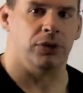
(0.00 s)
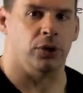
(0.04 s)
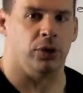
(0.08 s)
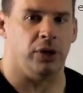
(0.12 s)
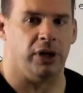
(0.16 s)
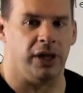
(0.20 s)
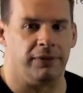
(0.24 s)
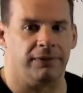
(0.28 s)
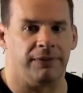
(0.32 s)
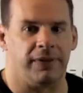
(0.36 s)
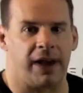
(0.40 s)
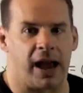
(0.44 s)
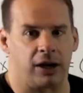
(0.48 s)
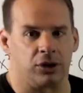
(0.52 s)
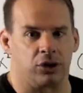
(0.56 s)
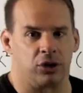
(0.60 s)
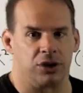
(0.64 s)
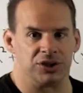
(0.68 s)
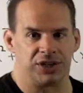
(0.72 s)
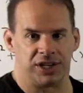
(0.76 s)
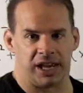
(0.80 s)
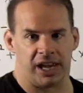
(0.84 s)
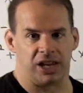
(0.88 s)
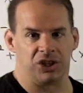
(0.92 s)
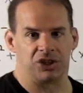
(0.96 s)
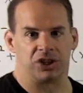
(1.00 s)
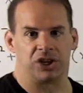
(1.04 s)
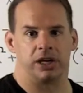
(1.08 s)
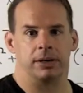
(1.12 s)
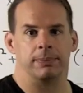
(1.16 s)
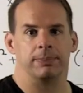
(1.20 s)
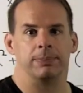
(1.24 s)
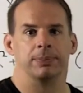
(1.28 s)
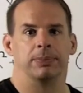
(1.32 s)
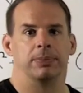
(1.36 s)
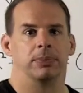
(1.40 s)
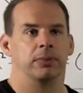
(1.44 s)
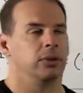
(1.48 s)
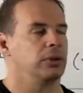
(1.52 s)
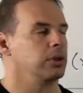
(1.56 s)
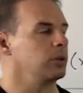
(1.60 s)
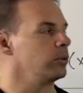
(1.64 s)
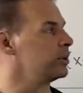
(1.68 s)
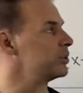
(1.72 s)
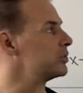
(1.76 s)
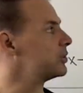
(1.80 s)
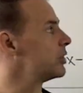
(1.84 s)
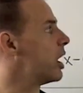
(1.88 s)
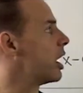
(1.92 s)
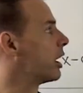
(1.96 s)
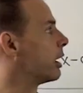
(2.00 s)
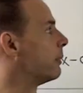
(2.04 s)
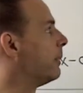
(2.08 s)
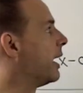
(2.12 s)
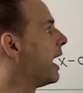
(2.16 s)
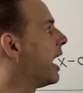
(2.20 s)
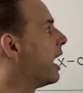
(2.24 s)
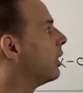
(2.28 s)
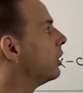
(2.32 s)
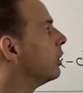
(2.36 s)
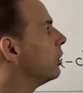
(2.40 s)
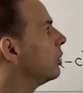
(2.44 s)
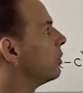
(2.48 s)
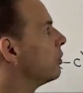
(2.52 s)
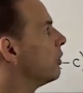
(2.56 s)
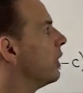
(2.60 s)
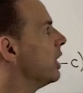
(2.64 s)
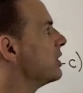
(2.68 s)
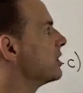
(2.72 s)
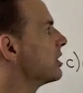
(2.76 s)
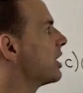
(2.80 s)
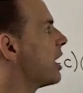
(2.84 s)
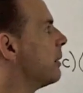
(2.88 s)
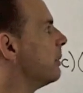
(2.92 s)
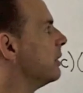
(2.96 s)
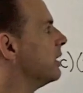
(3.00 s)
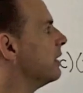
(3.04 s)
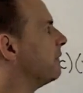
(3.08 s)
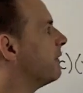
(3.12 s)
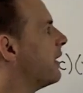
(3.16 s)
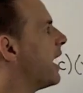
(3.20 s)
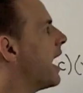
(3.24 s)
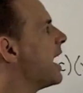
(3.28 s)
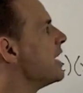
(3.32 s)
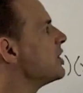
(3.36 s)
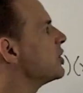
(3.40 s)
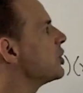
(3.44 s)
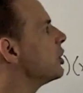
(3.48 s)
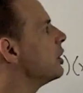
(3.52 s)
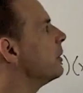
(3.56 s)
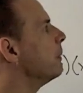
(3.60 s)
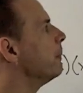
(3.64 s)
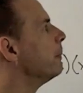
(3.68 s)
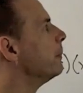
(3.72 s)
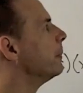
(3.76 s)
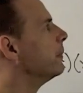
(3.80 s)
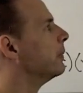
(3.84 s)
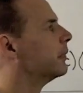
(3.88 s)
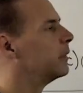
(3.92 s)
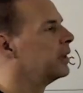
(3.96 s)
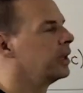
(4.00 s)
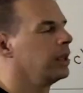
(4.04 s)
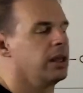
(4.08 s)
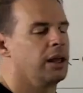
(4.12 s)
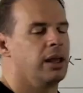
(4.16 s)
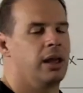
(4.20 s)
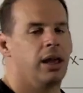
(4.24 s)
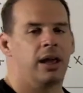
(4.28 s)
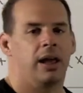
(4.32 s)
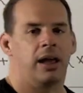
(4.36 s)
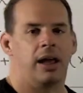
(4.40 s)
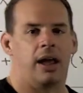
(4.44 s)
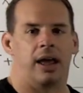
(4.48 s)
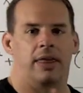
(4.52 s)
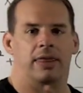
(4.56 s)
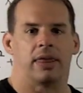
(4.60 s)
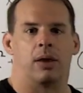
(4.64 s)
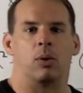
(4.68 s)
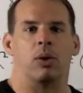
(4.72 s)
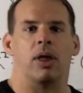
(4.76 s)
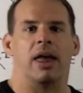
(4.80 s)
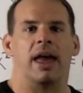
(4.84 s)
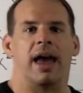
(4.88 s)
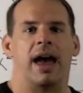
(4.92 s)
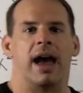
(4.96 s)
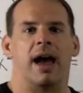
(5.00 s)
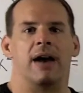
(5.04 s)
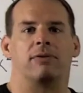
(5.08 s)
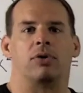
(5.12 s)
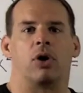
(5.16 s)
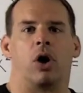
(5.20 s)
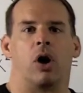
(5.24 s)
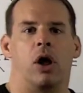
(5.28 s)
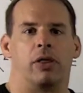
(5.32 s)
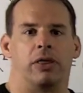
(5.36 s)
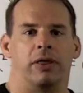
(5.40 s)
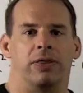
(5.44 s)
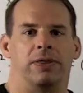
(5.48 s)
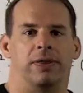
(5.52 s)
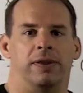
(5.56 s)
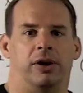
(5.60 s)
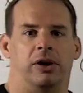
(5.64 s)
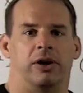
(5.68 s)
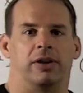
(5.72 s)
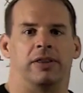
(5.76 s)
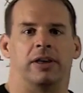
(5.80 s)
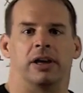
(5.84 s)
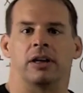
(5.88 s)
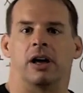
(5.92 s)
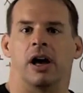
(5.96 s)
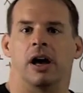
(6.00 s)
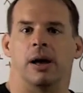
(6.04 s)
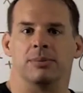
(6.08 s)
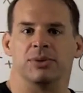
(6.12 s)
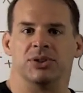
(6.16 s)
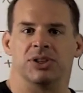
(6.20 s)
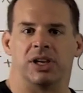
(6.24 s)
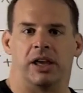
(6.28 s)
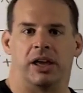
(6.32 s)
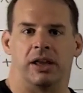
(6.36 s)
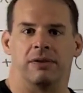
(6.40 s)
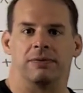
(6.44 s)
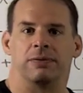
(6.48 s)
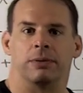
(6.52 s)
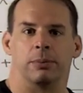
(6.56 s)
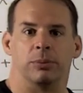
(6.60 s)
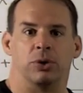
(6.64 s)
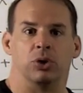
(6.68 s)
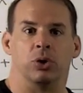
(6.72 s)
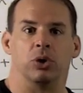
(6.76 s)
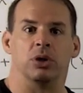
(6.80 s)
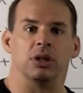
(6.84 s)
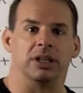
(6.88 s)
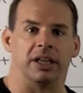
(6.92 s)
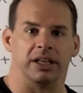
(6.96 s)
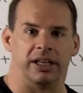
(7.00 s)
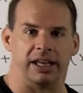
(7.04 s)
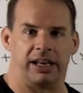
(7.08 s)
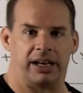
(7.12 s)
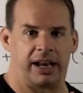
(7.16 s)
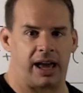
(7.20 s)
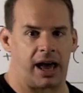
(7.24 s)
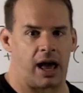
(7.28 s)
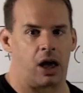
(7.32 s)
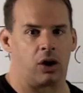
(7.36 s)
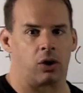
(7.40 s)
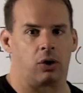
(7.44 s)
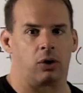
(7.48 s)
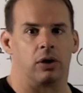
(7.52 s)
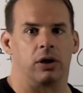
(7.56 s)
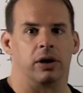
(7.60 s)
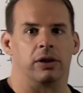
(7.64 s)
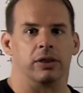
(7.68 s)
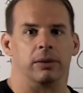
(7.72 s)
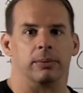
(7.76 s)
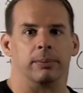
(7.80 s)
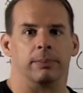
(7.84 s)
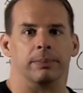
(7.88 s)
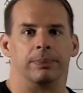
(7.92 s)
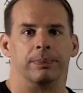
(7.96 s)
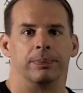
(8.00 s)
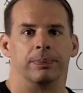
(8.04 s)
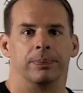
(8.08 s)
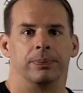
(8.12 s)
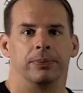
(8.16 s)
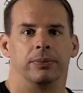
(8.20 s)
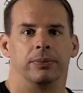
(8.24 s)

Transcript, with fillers: the unique factorization, we'll talk about greatest common divisor, and then we'll have all the theory that comes in from the Euclidean algorithm.